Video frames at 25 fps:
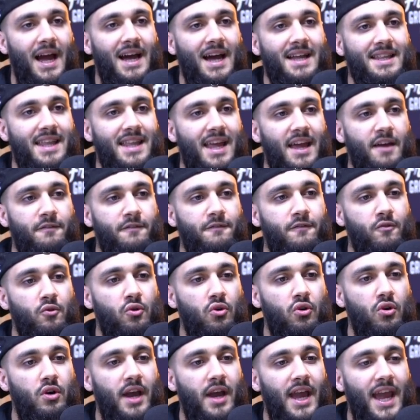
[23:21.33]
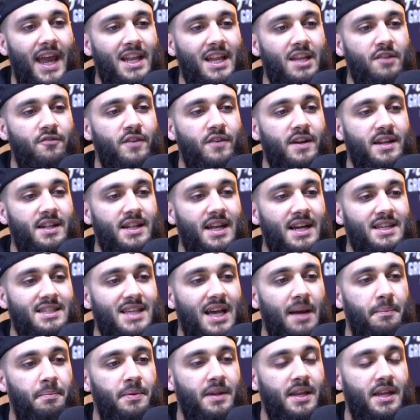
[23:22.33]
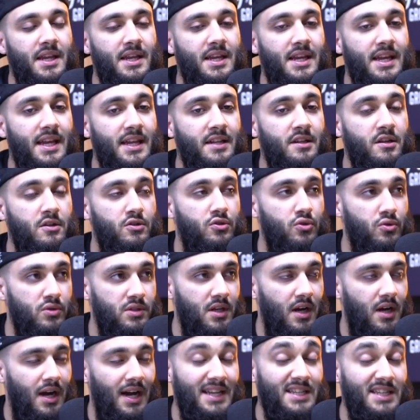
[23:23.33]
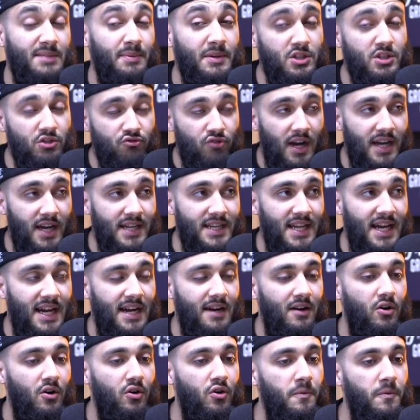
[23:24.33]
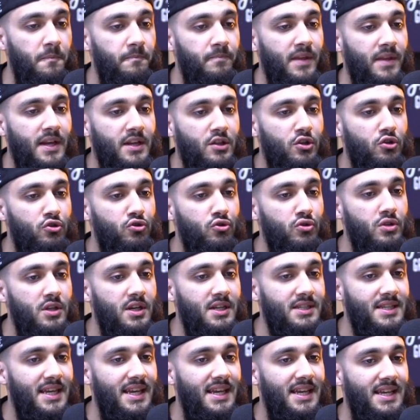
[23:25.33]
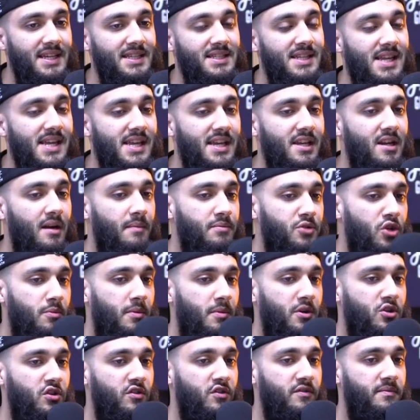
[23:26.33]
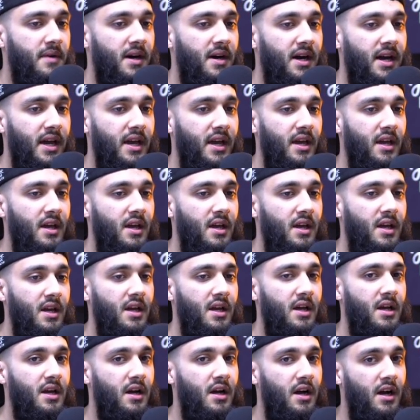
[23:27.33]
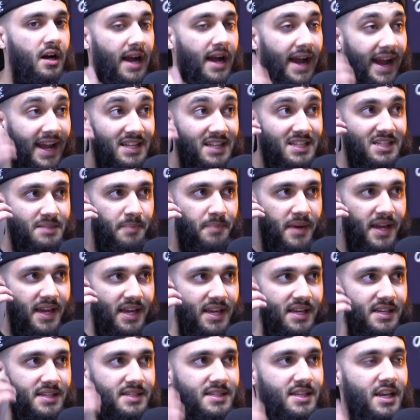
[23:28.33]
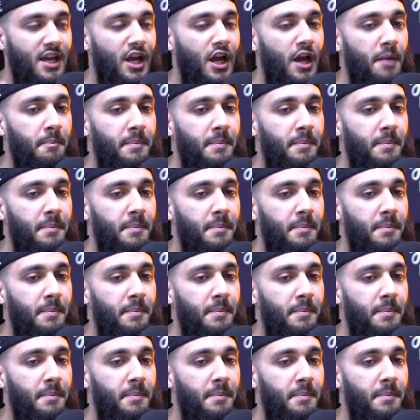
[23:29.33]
And therefore, anything that's happening in the dunya, and especially right now, the dunya is taking up so much of my headspace